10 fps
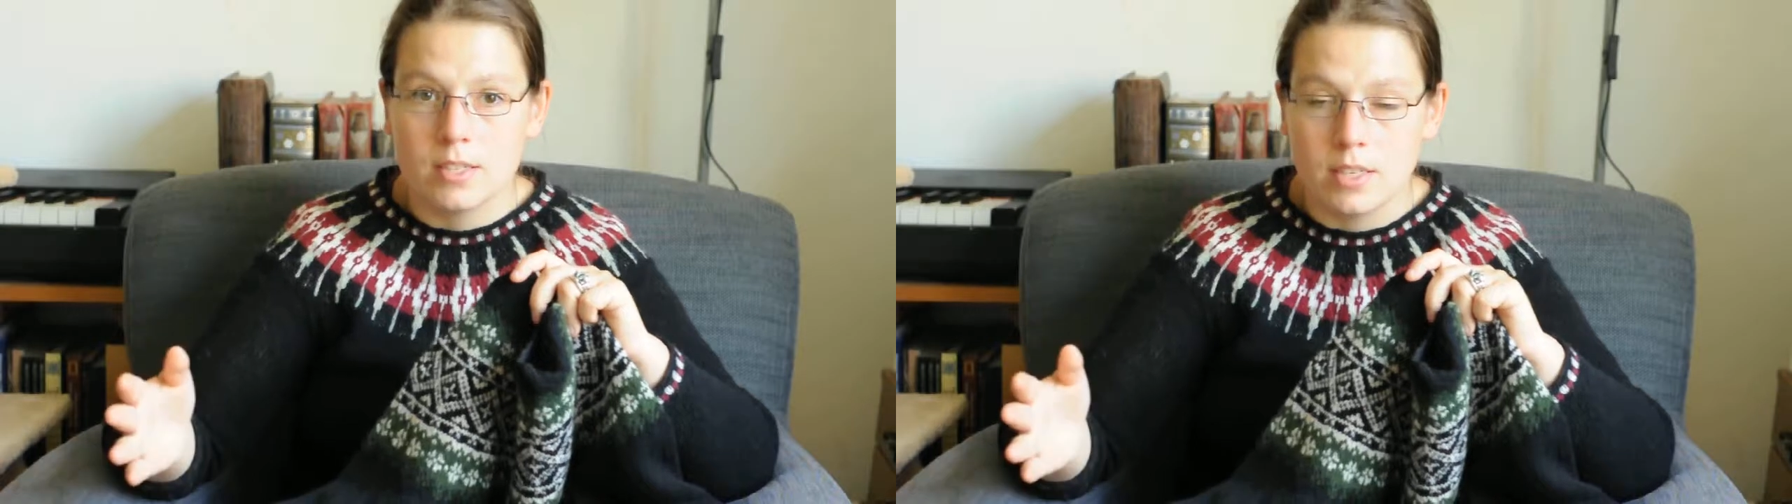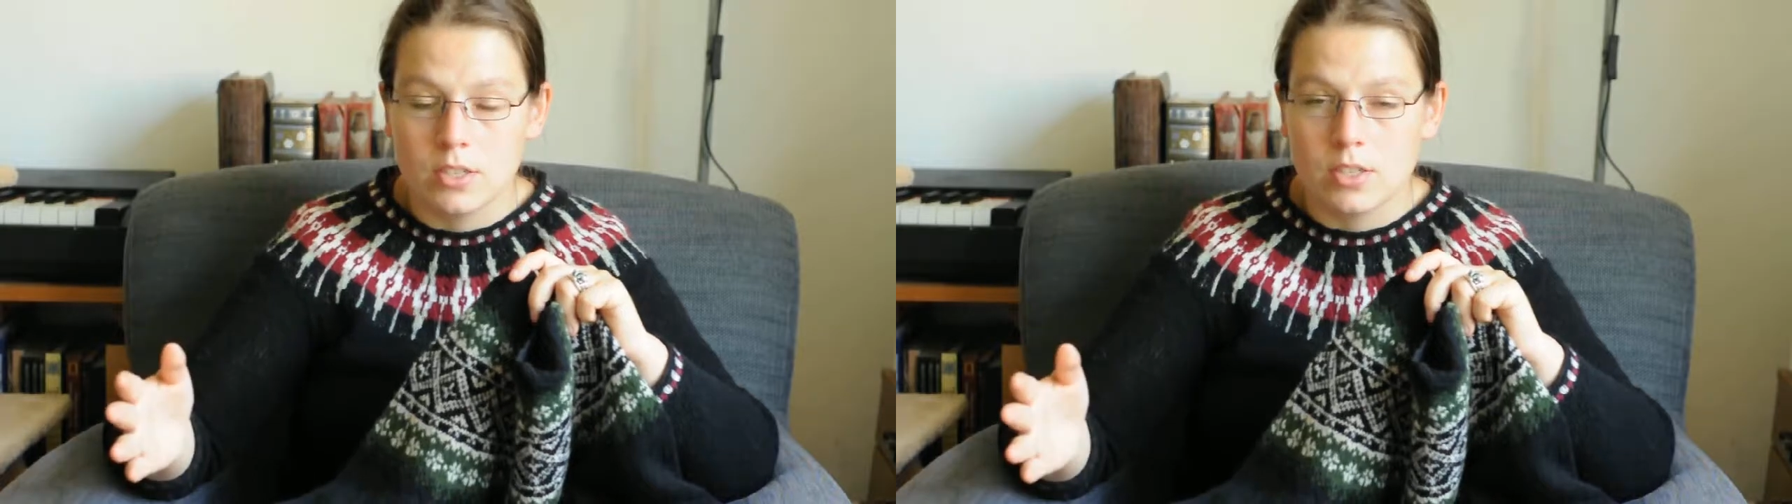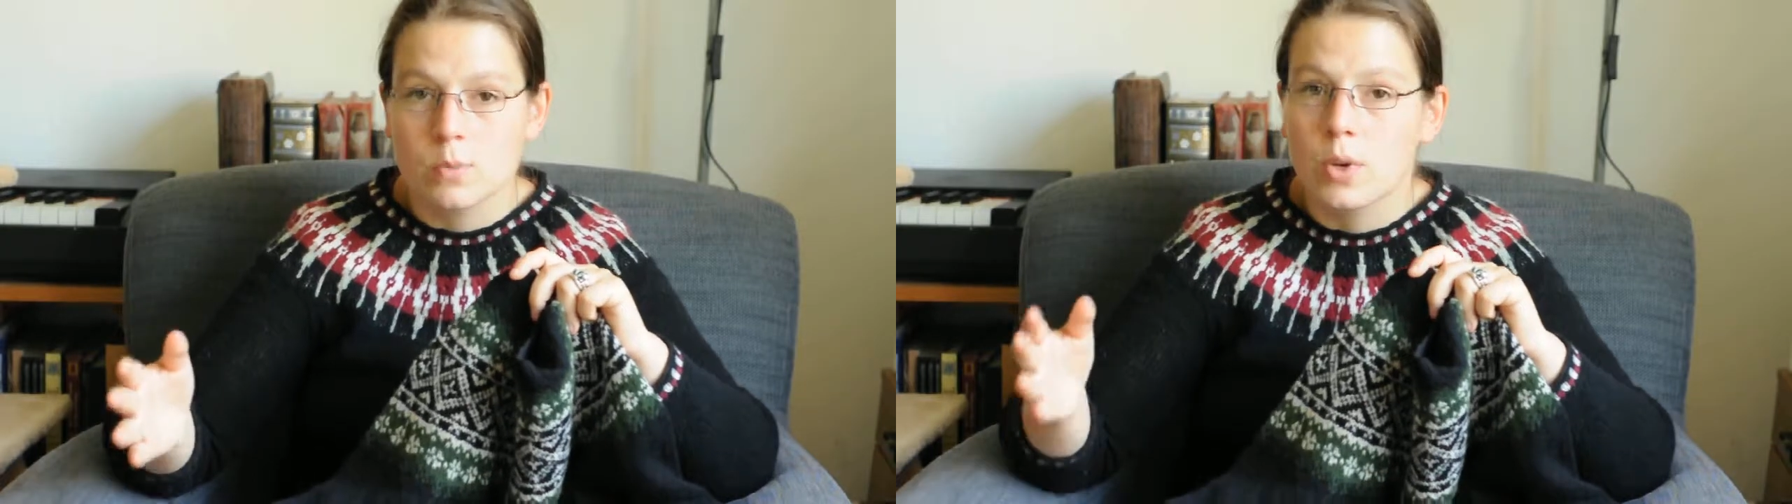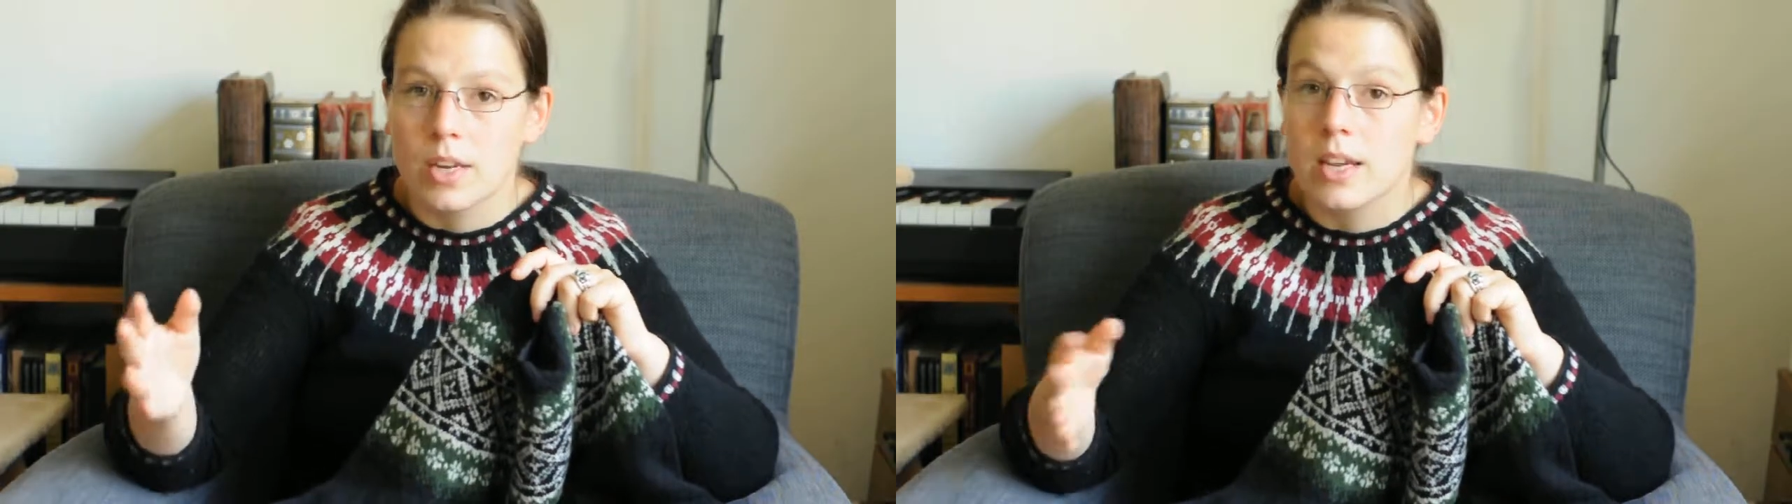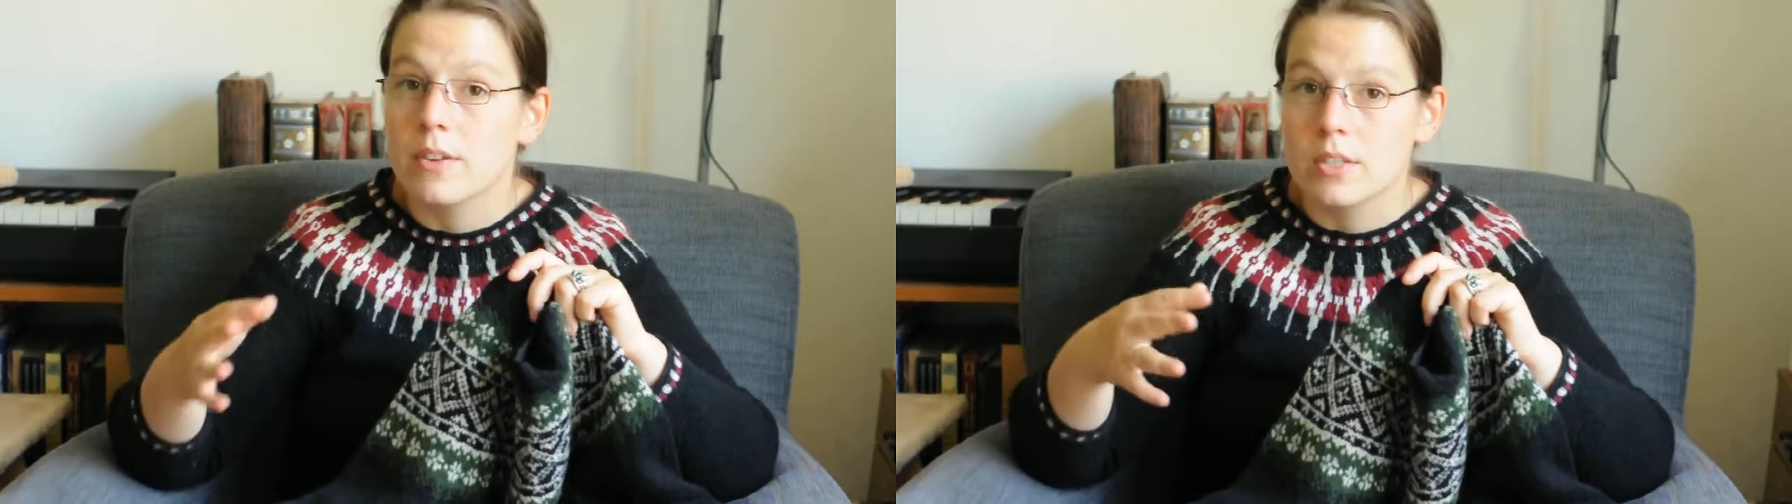stitch is one
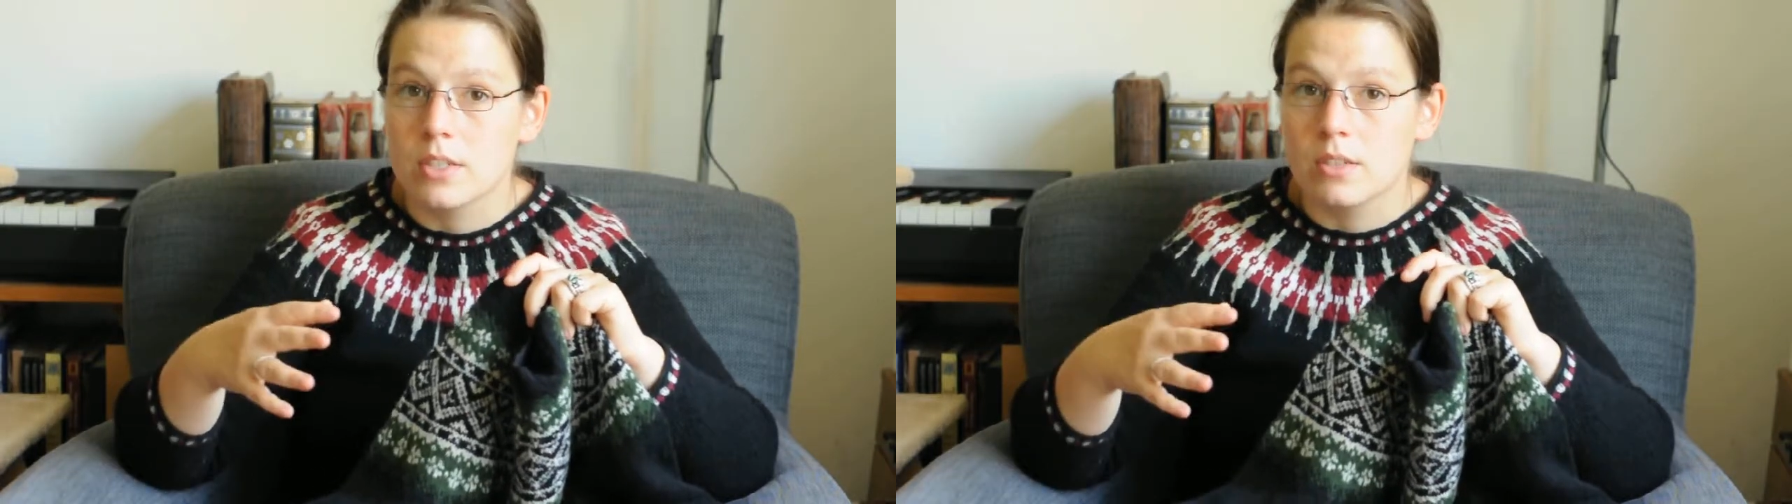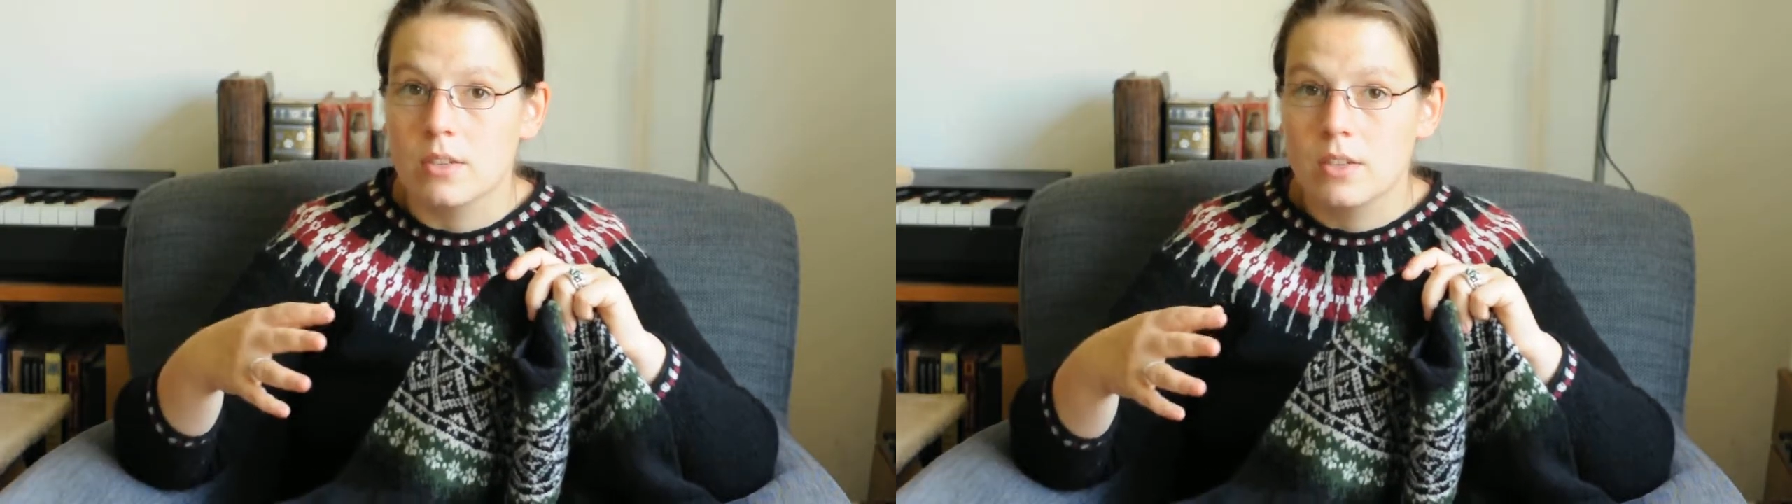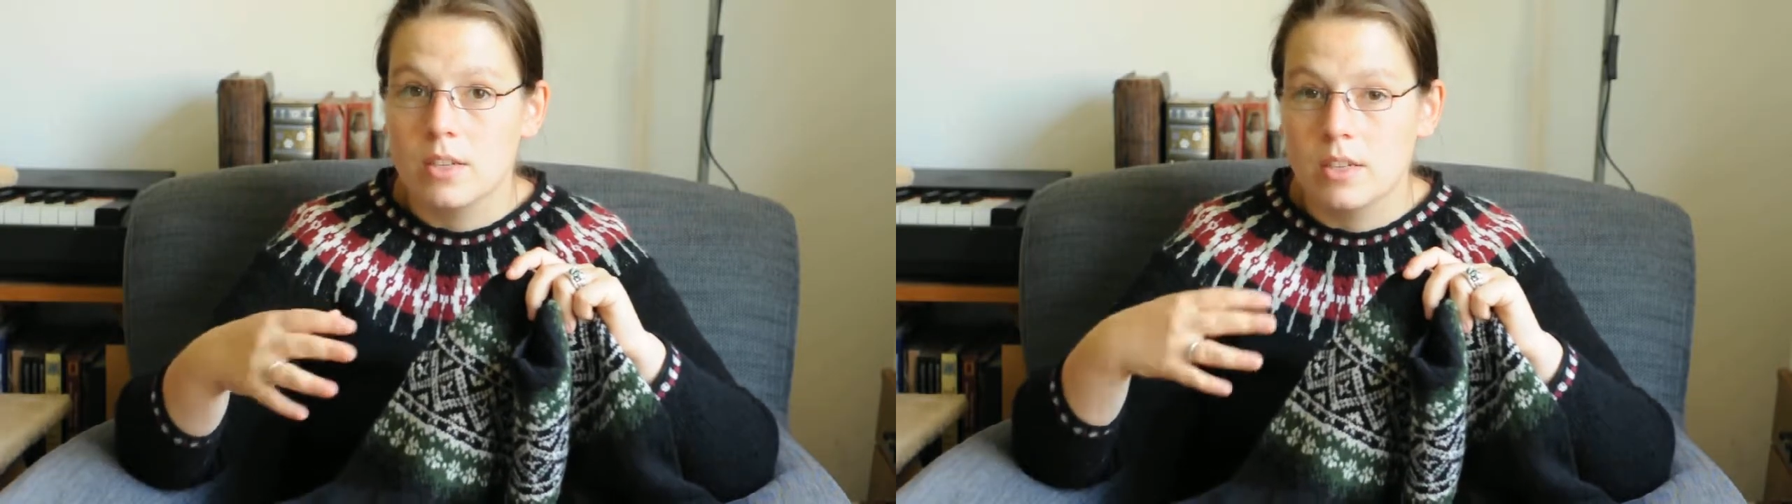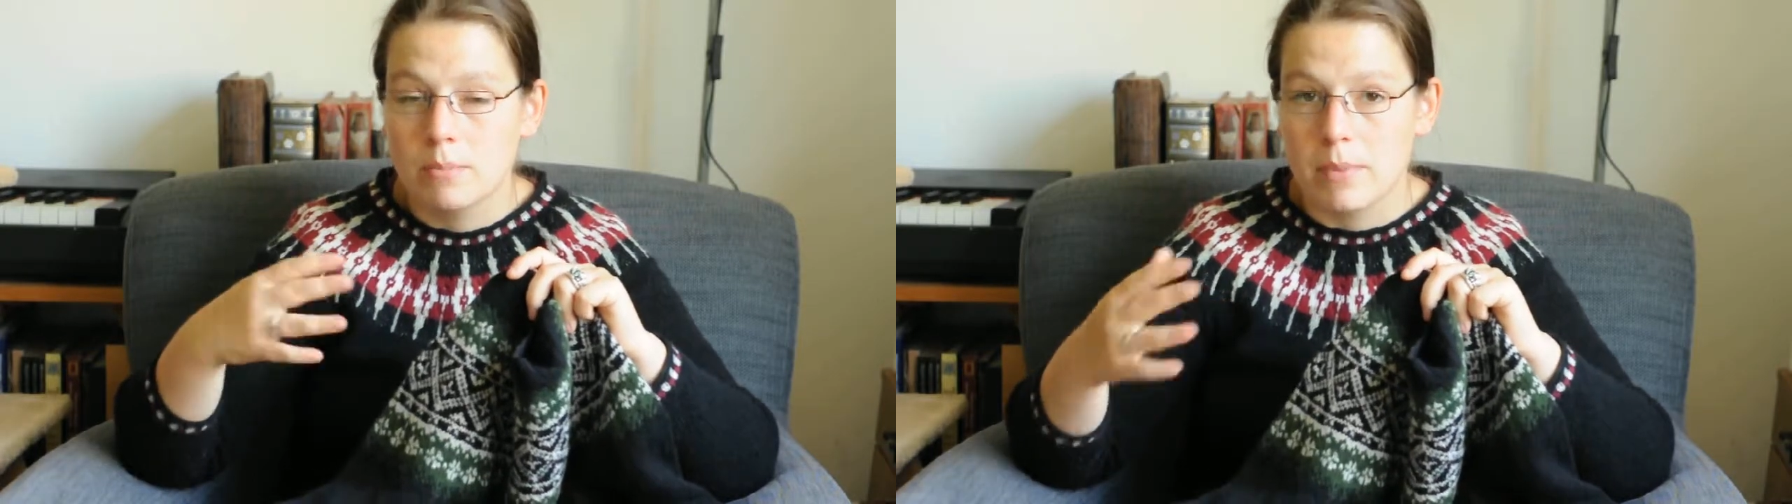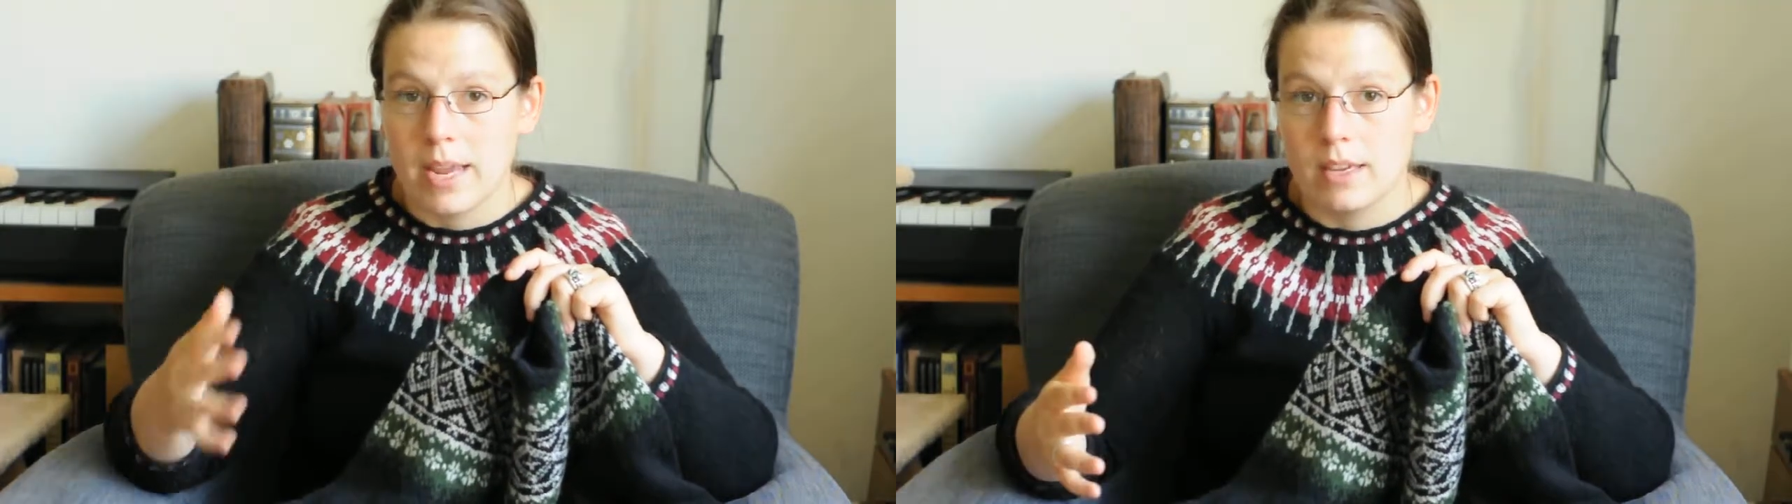I have to
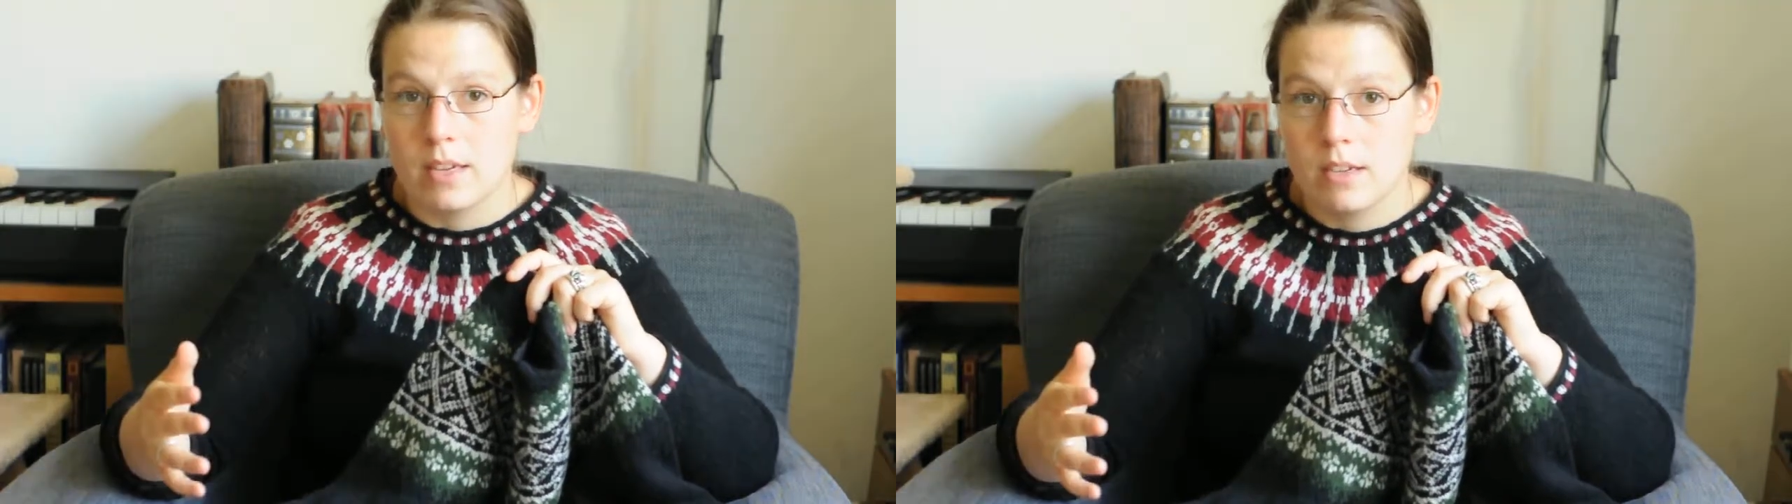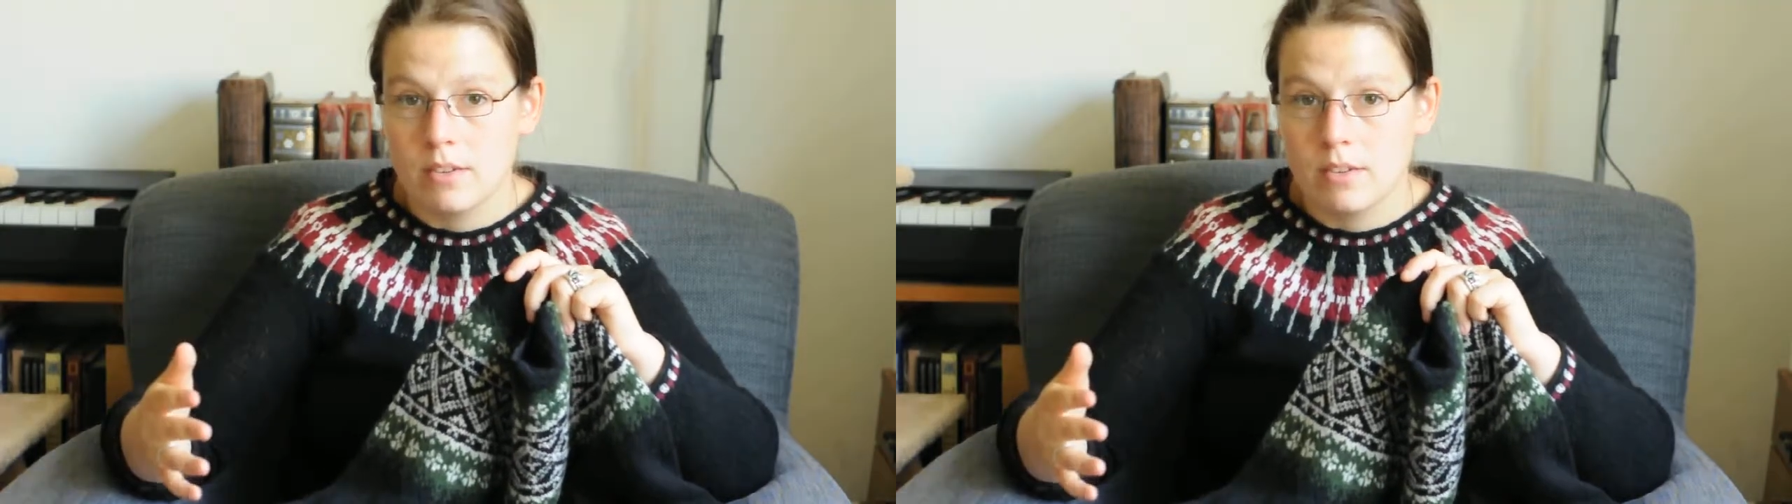make